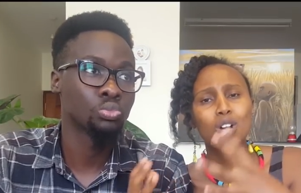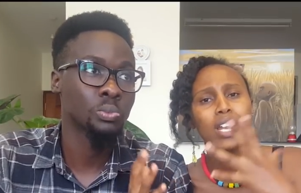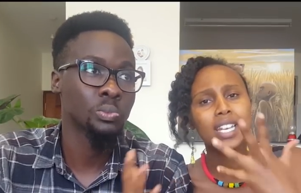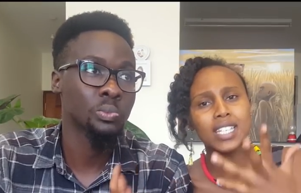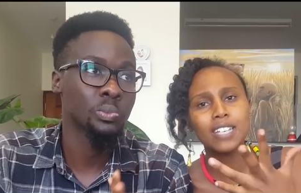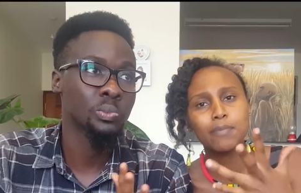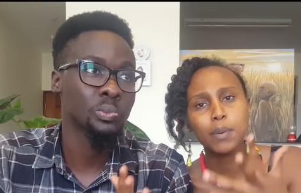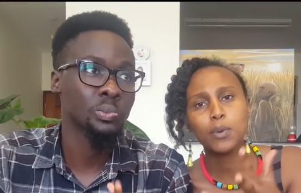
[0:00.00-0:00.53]
Speaker 1: or
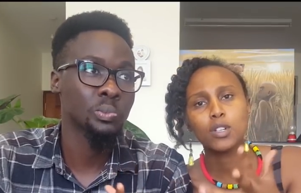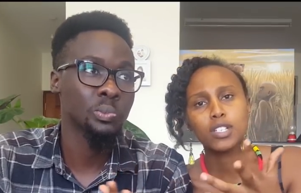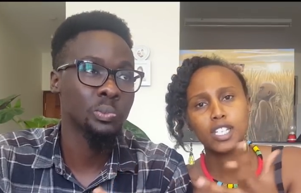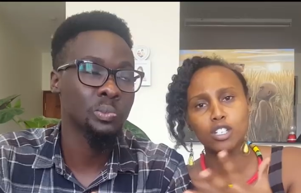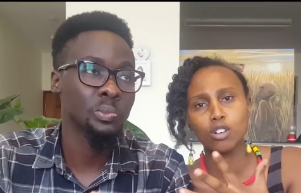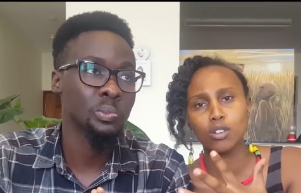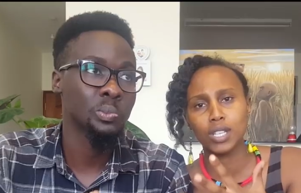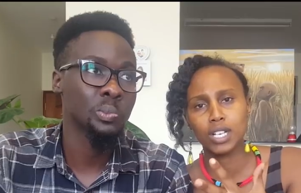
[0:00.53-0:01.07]
let people
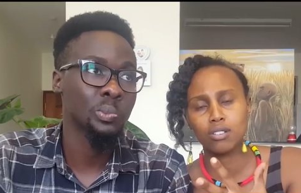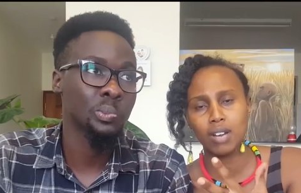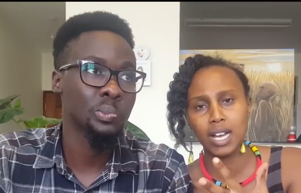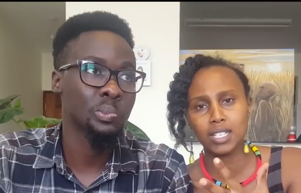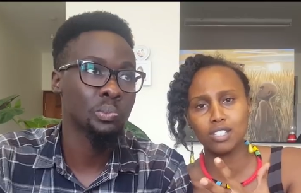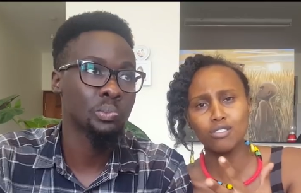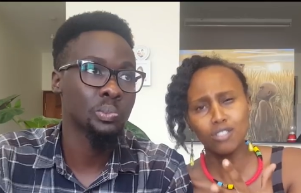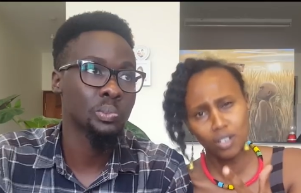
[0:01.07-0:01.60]
sit on the
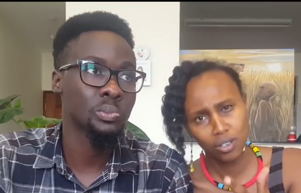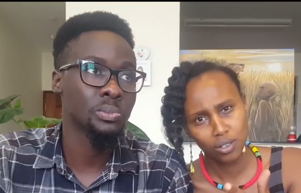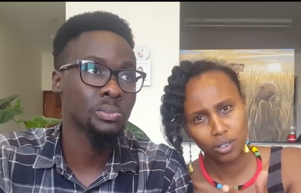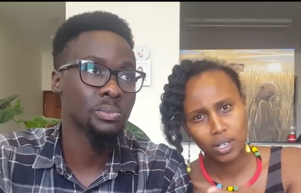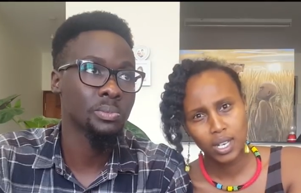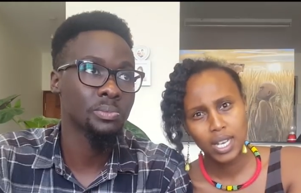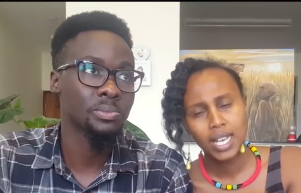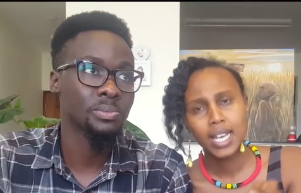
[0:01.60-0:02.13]
grass. You
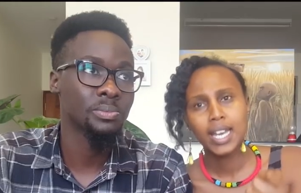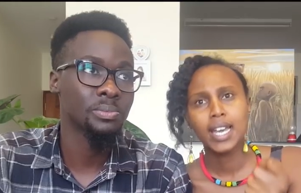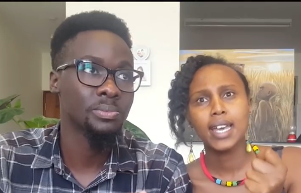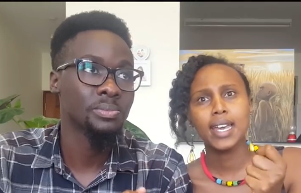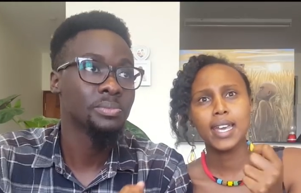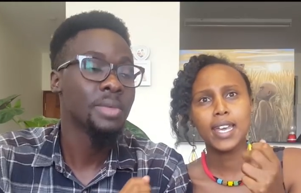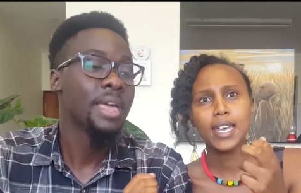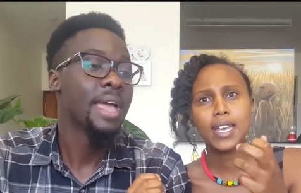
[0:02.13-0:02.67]
know.
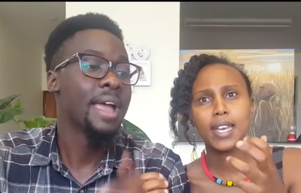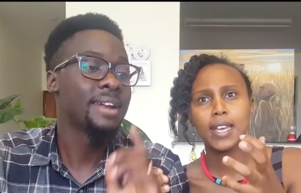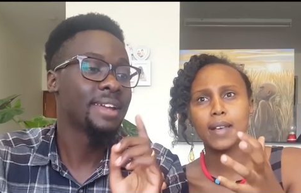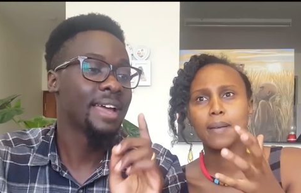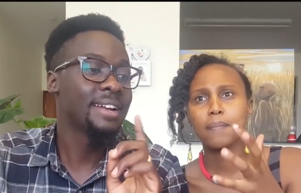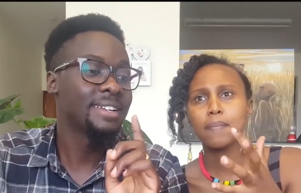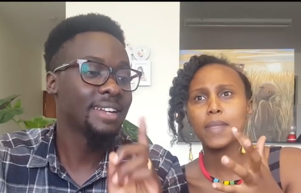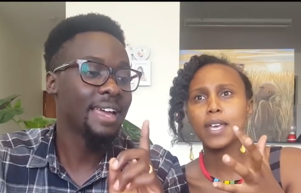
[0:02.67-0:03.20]
Speaker 2: And
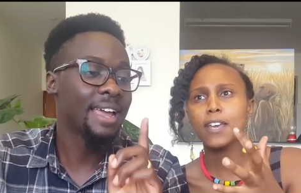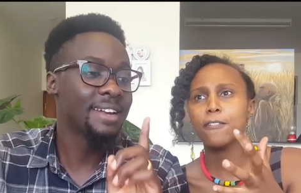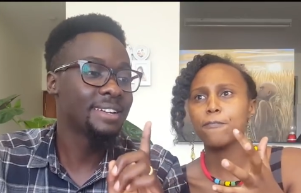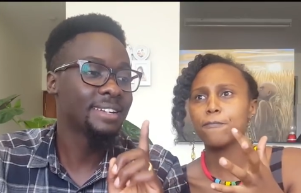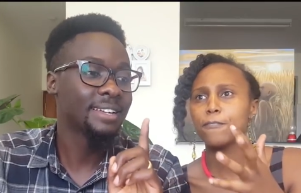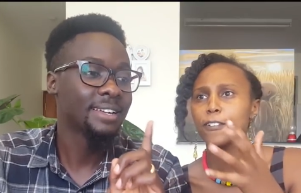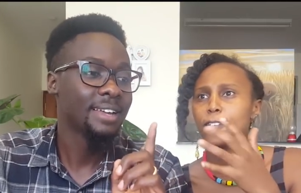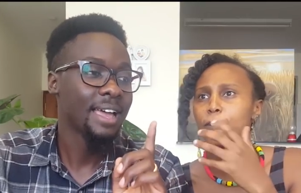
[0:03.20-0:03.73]
and
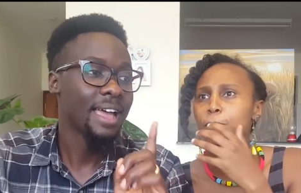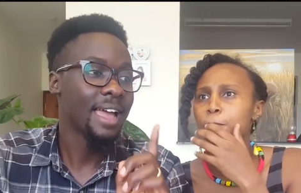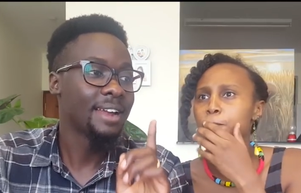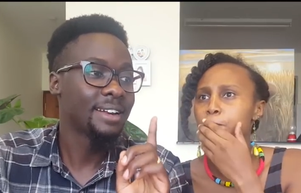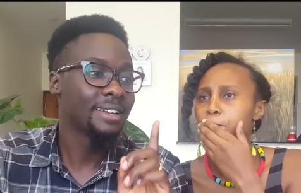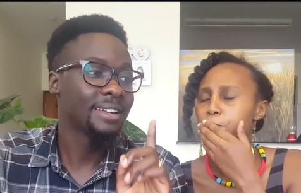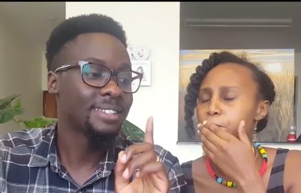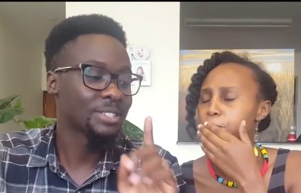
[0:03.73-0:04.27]
if,
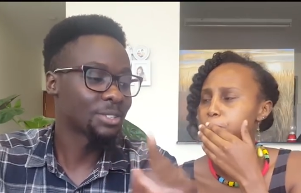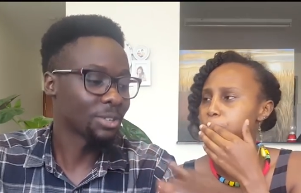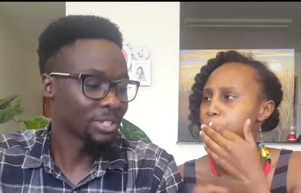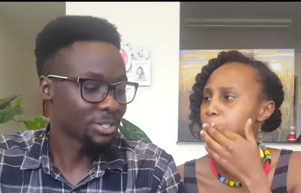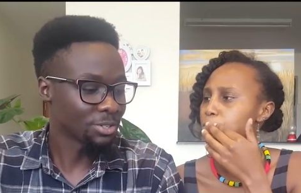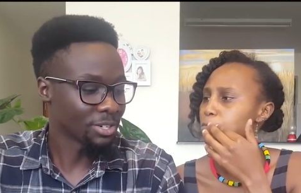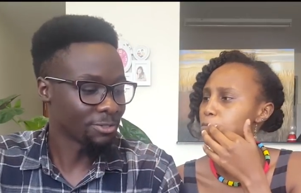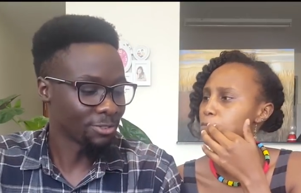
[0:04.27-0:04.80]
and and
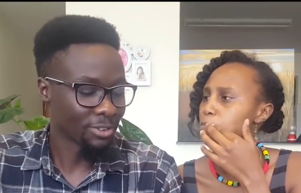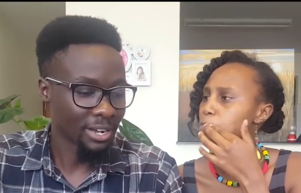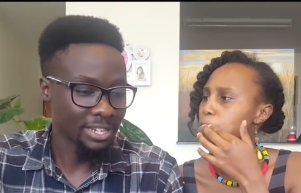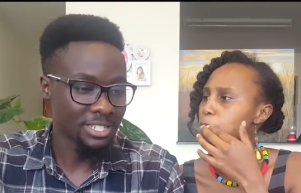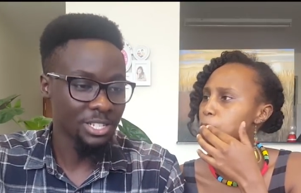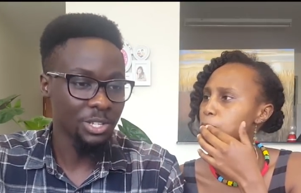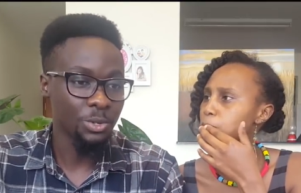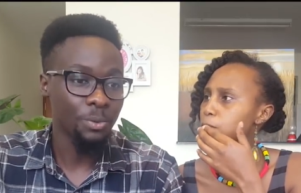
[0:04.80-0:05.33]
sorry sorry for
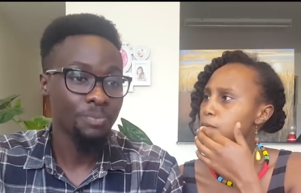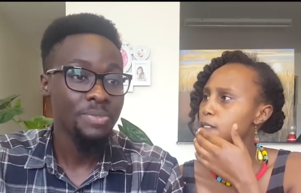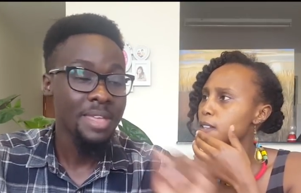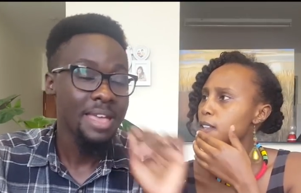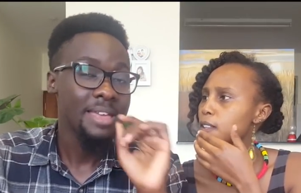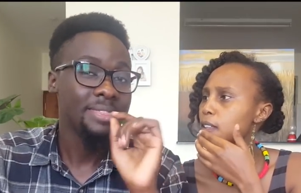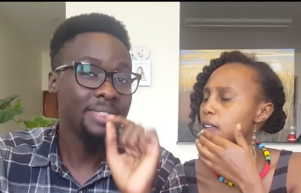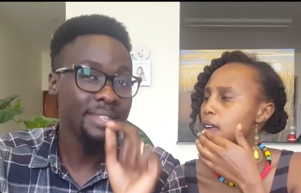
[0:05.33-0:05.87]
cutting you.
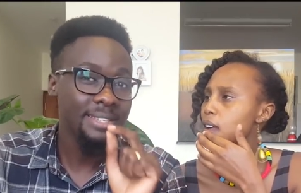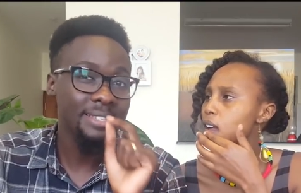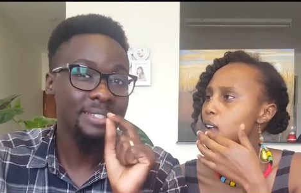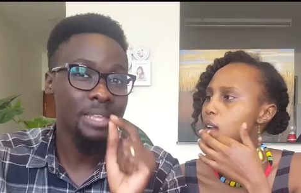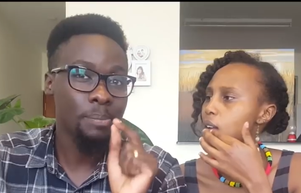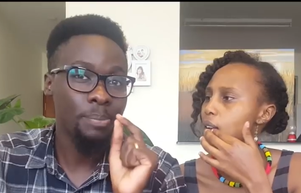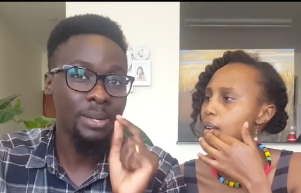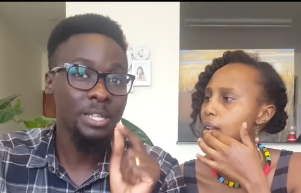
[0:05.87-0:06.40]
This is
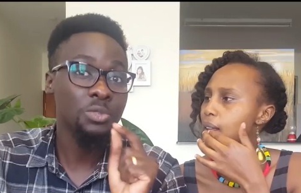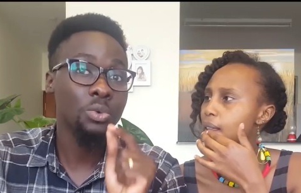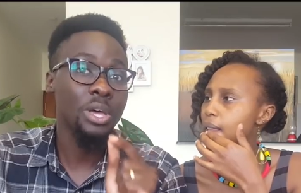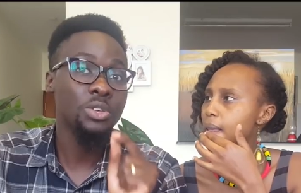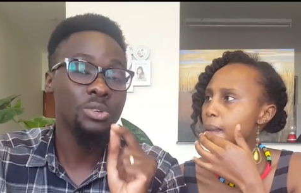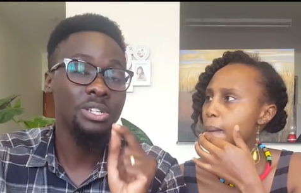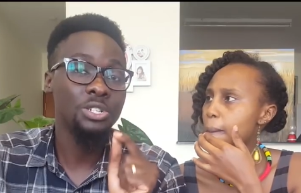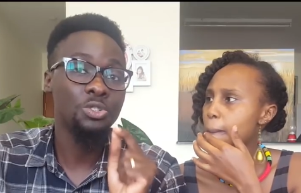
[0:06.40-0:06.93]
the place
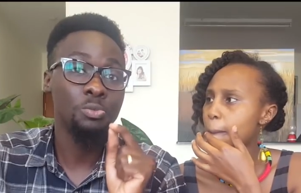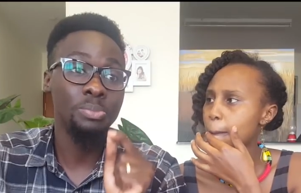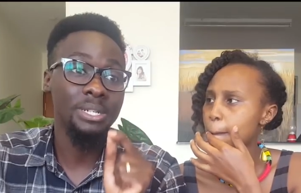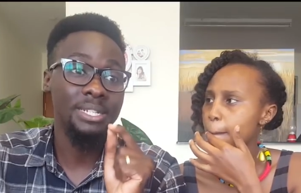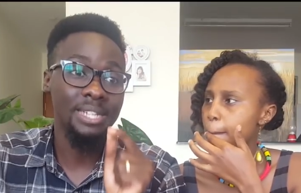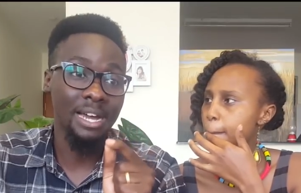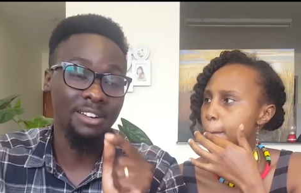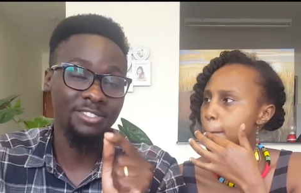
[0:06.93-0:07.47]
where you need to
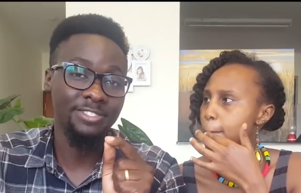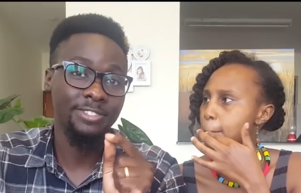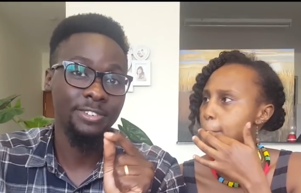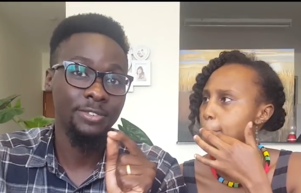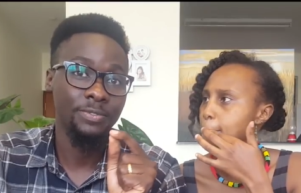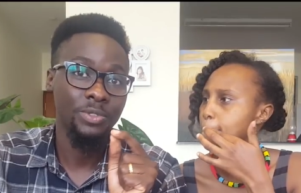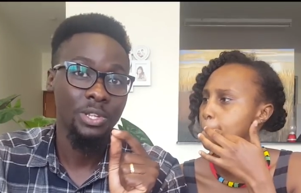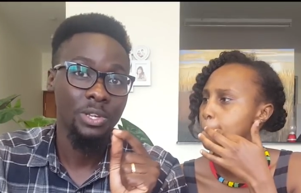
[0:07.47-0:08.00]
be tough
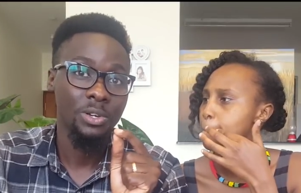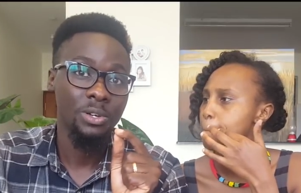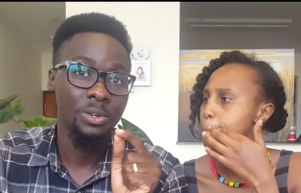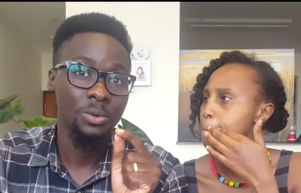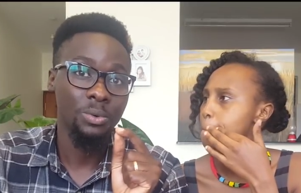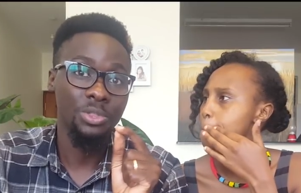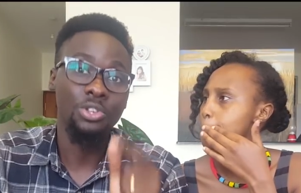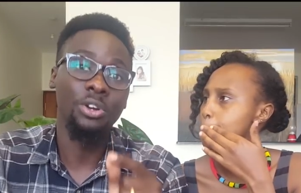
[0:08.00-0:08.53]

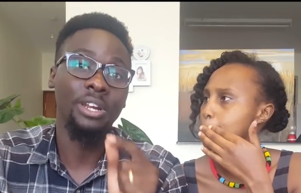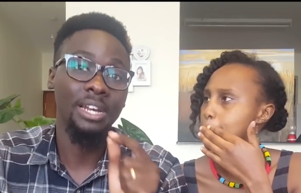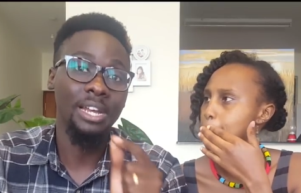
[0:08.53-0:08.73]
with your